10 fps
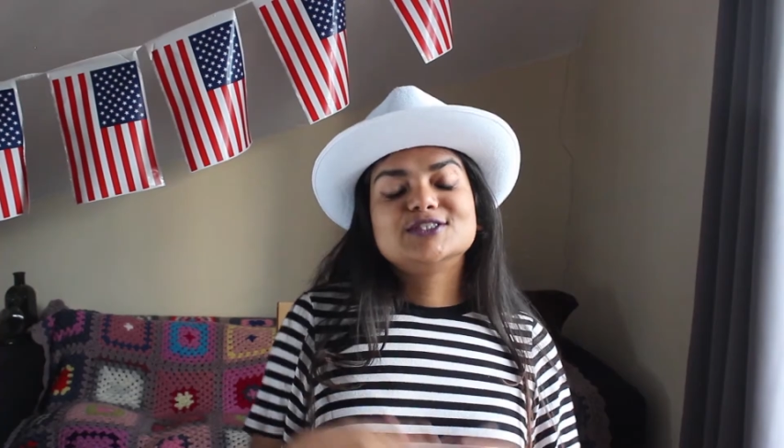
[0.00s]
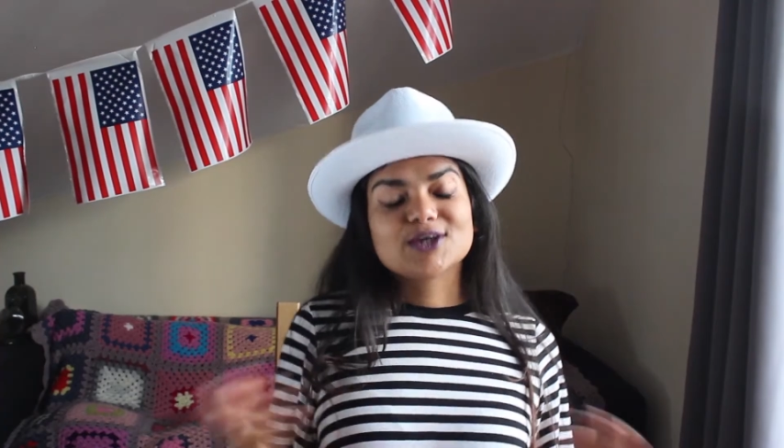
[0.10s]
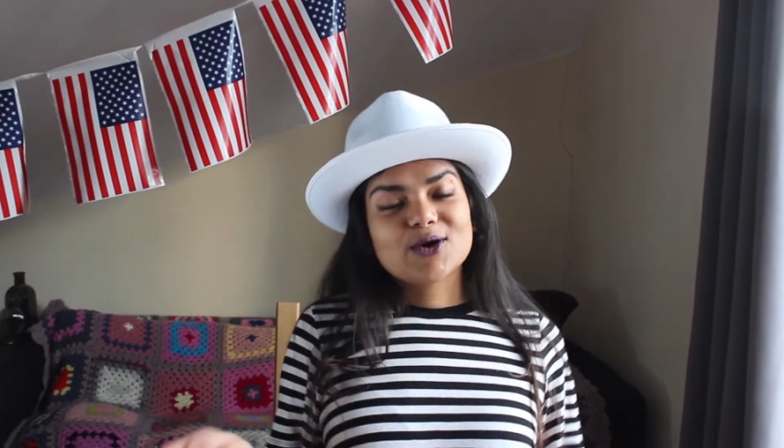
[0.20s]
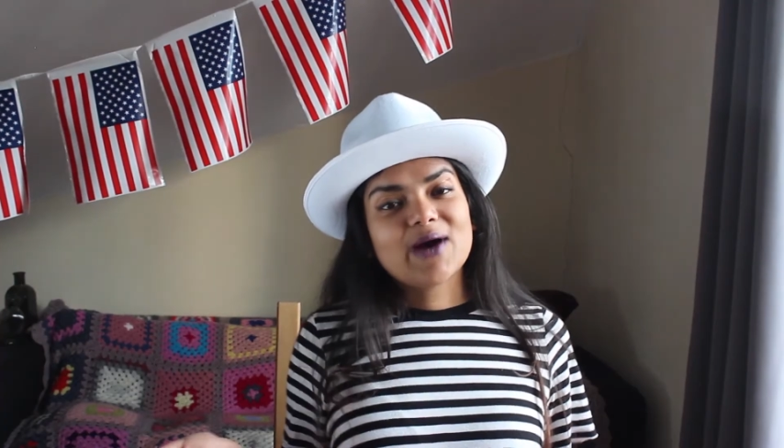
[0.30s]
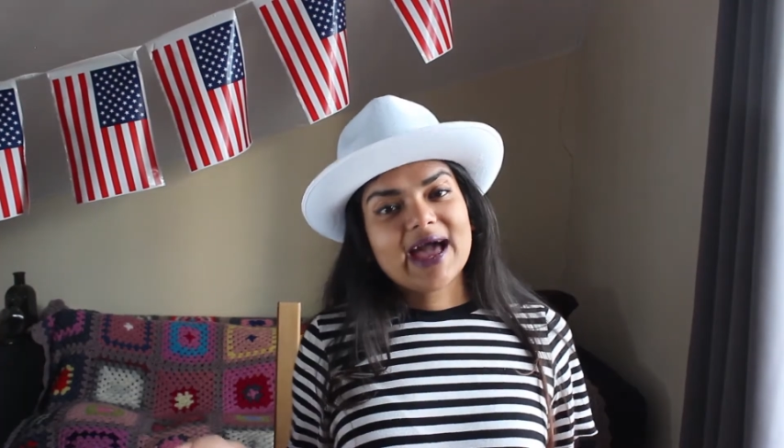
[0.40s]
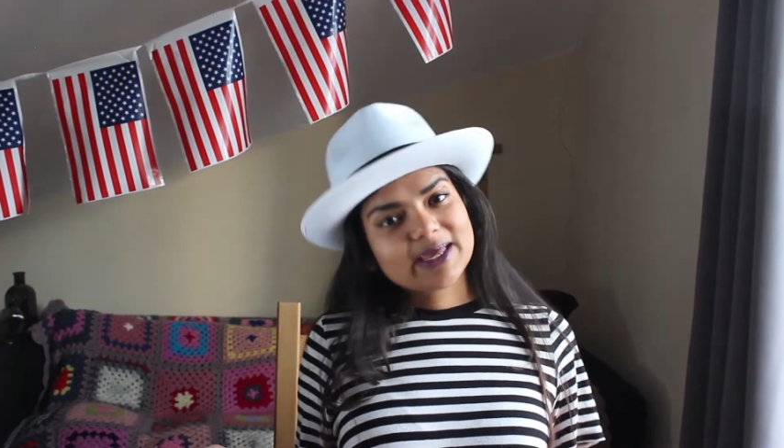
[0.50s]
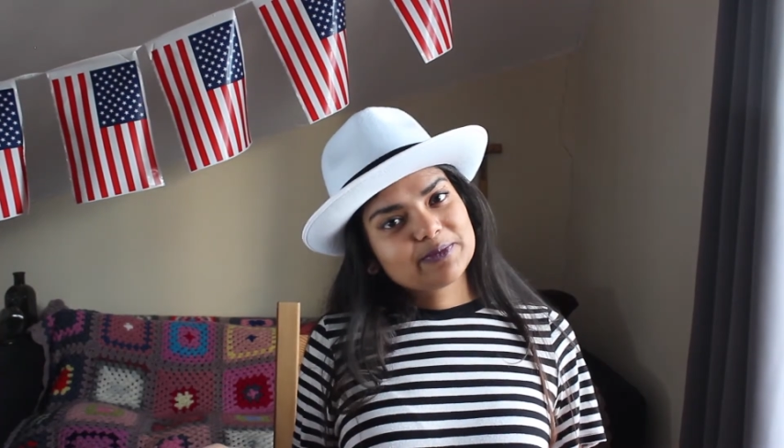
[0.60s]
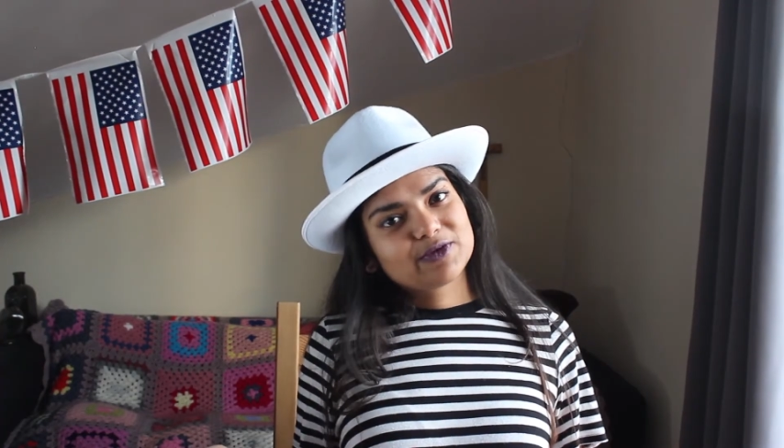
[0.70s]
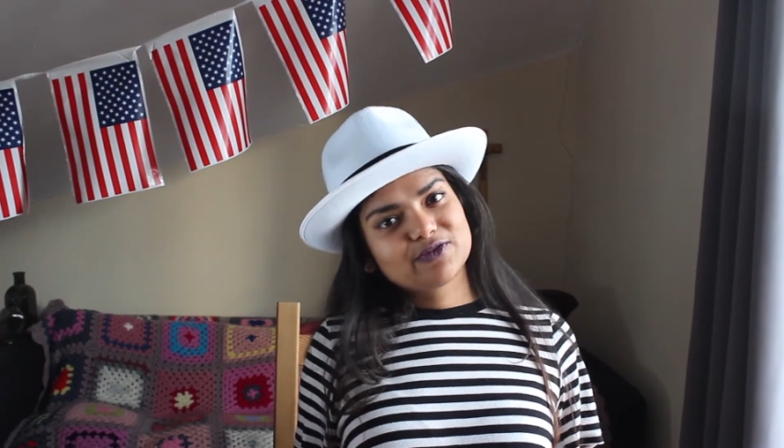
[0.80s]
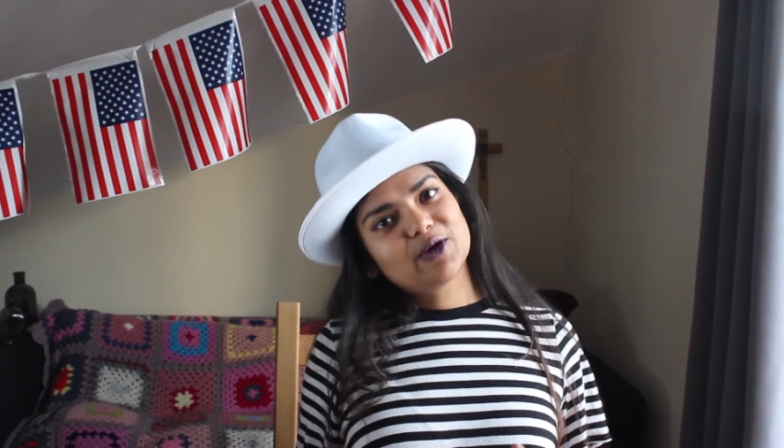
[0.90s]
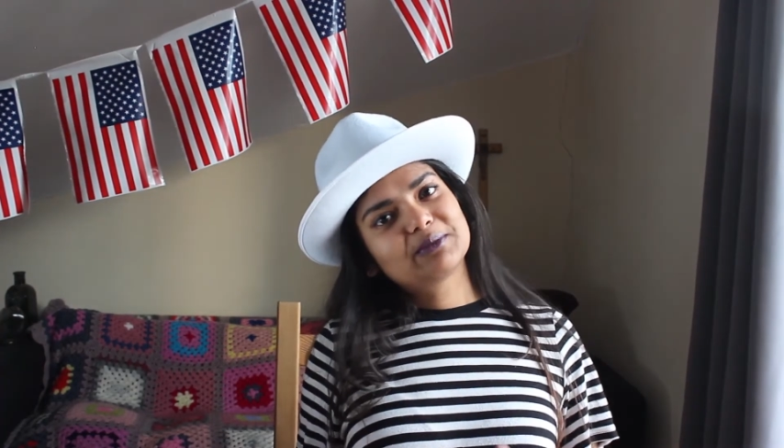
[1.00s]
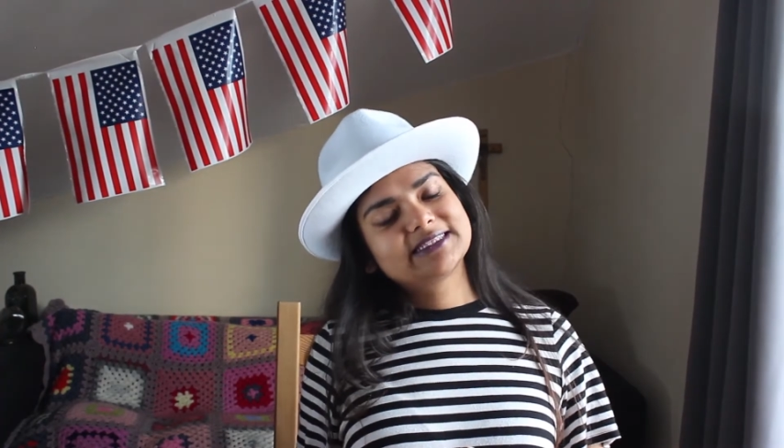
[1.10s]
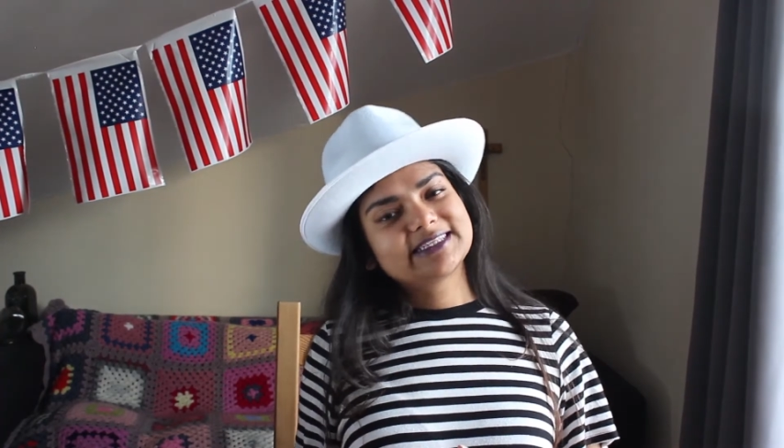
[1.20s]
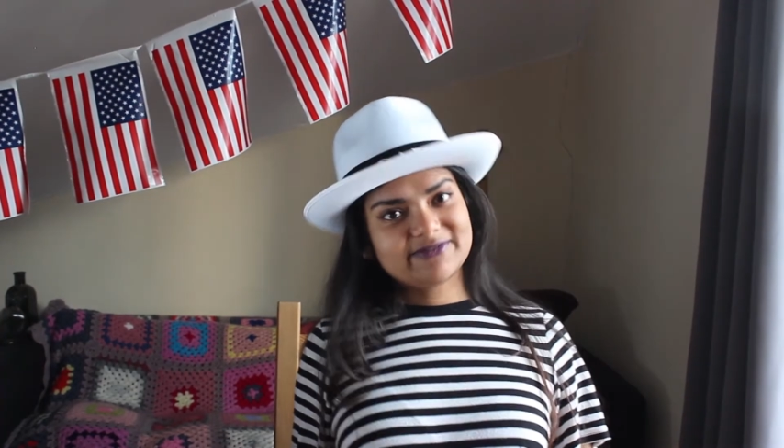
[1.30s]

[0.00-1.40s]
So I can perform at